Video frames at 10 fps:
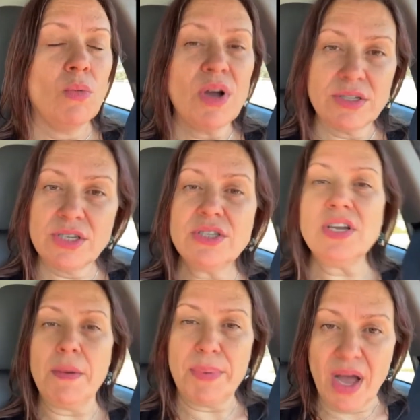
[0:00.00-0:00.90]
want to
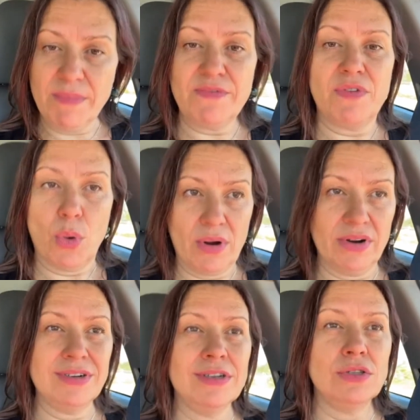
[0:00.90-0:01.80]
step up
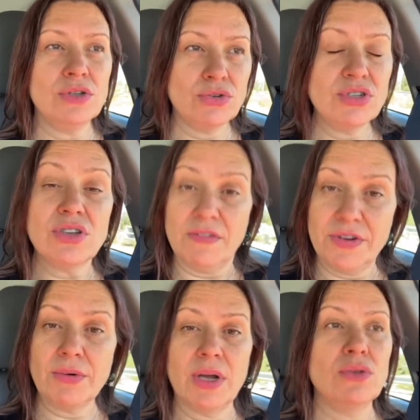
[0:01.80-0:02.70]
for those who are
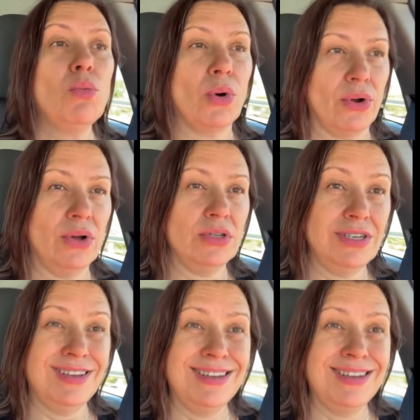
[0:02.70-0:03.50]
suffering around the world